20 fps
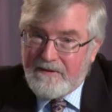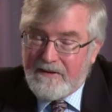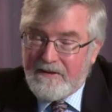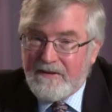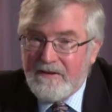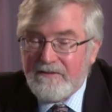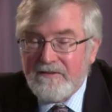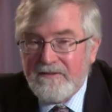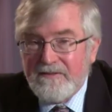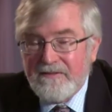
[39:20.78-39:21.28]

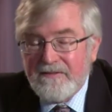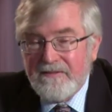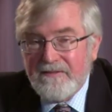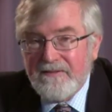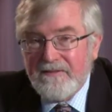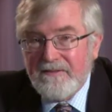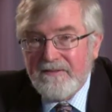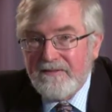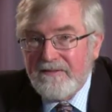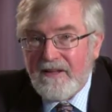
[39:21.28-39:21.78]
He doesn't,
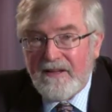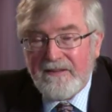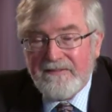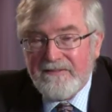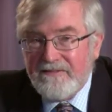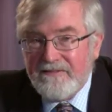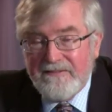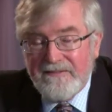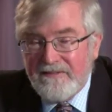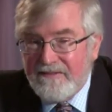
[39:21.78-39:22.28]

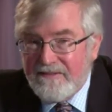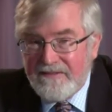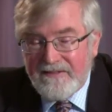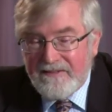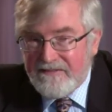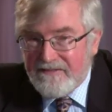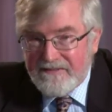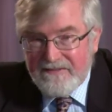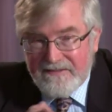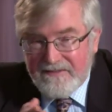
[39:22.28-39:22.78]
that's,
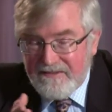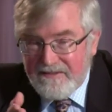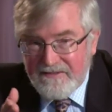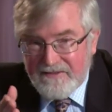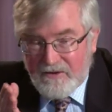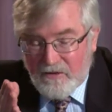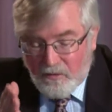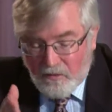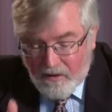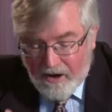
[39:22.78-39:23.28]
this.
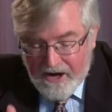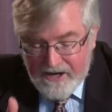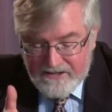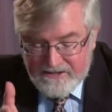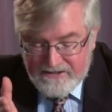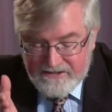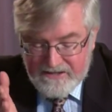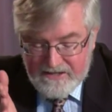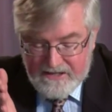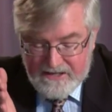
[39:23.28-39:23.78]

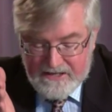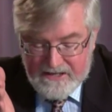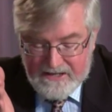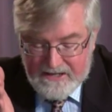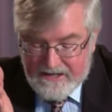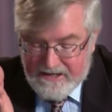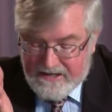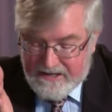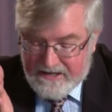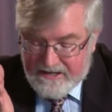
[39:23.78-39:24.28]
Christ
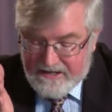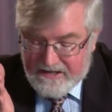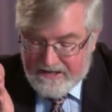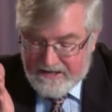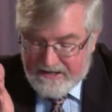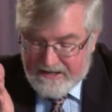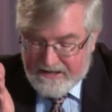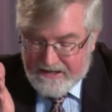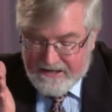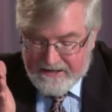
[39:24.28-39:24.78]

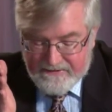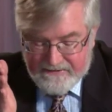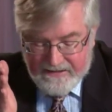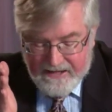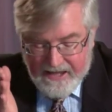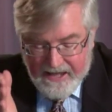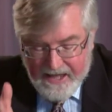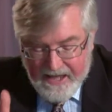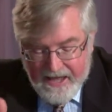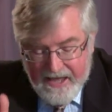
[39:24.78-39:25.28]

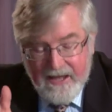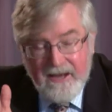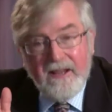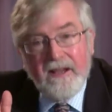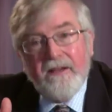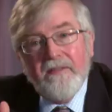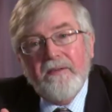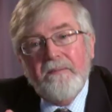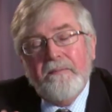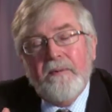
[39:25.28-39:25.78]
is the
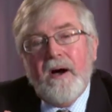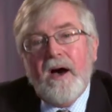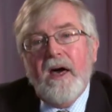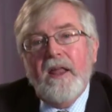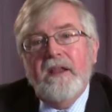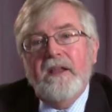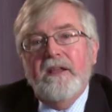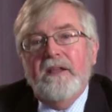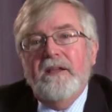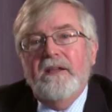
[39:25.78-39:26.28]
head of the
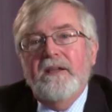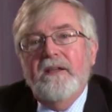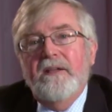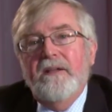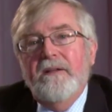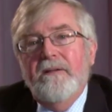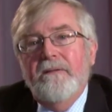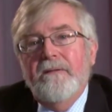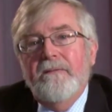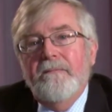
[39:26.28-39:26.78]
body,
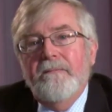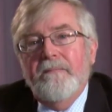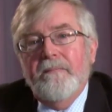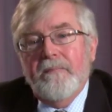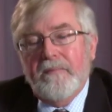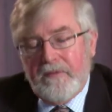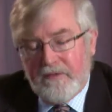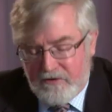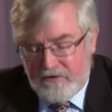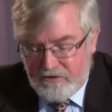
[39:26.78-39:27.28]

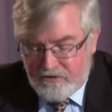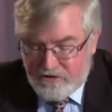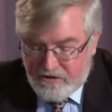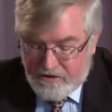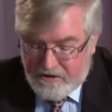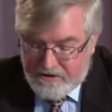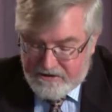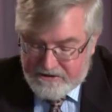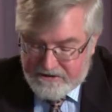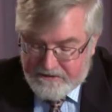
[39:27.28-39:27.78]
the
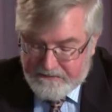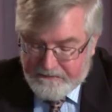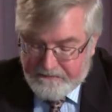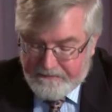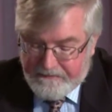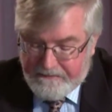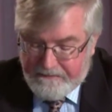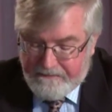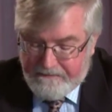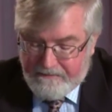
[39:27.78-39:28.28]
church,
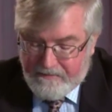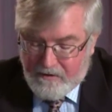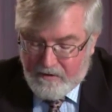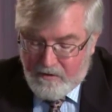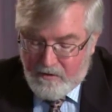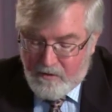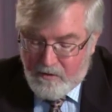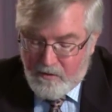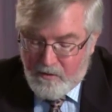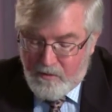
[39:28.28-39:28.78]

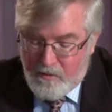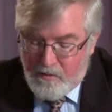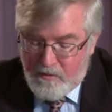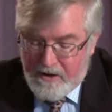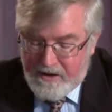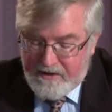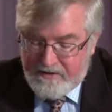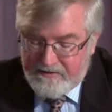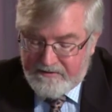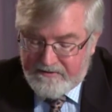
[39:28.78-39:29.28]
who
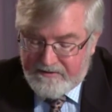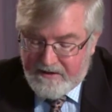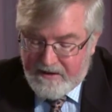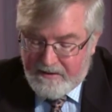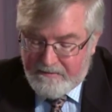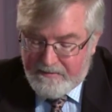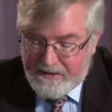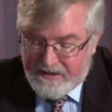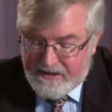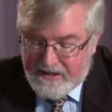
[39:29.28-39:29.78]
is
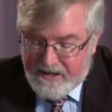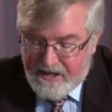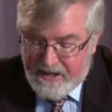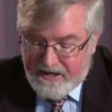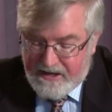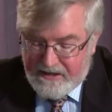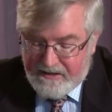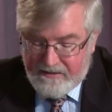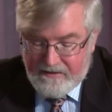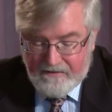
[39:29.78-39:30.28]
the
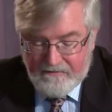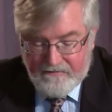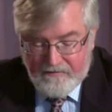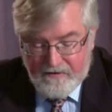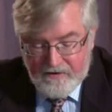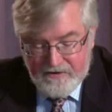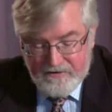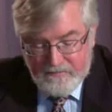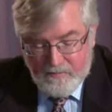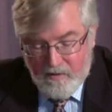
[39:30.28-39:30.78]
beginning, the
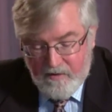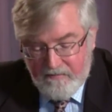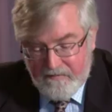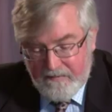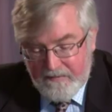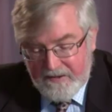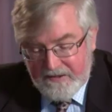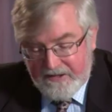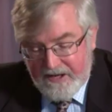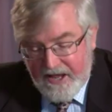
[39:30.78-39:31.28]
firstborn
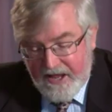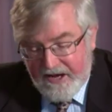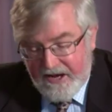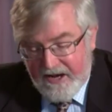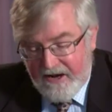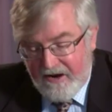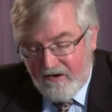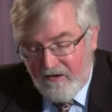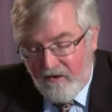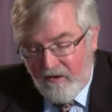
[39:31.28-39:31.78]
from the dead,
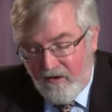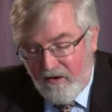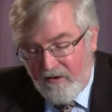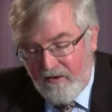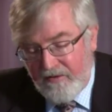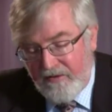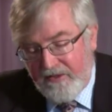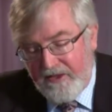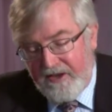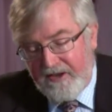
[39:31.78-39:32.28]
and in
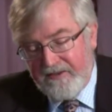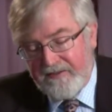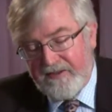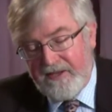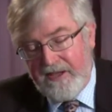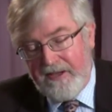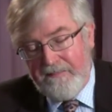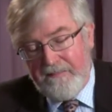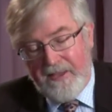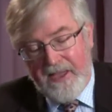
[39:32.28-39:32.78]
all things
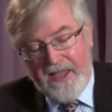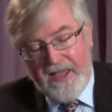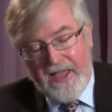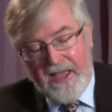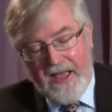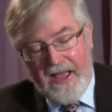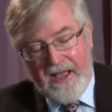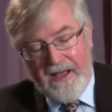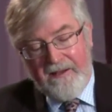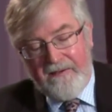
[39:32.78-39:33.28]
he may
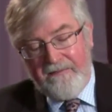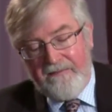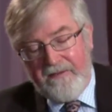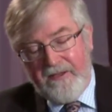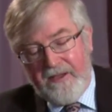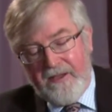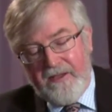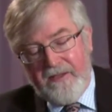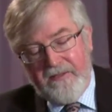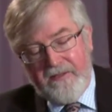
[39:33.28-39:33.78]

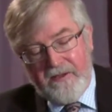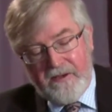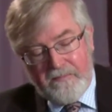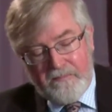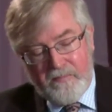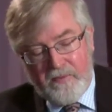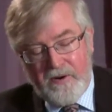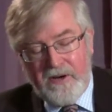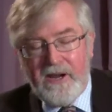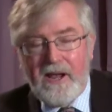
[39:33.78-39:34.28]
have
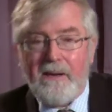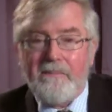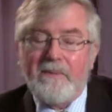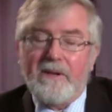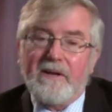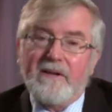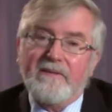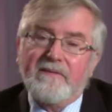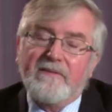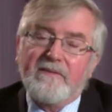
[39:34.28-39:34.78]
the
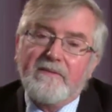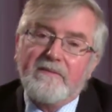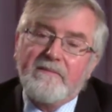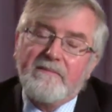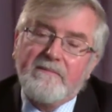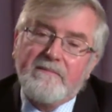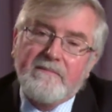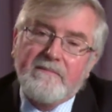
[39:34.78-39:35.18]
preeminence.